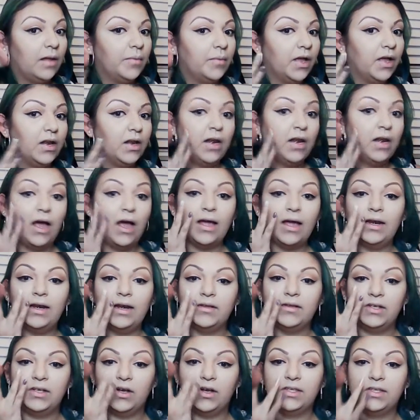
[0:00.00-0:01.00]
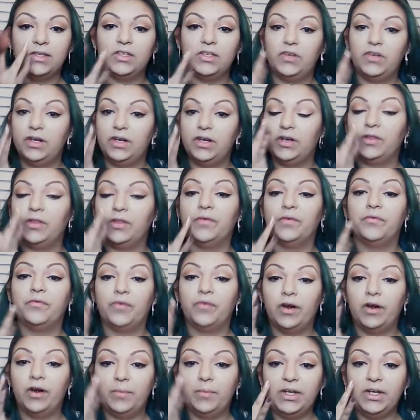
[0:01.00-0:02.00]
And I'm not going to concentrate it on
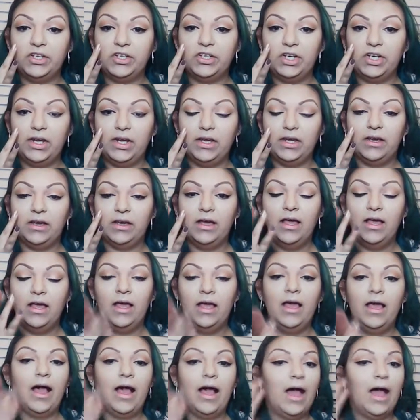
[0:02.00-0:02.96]
the front of my cheek.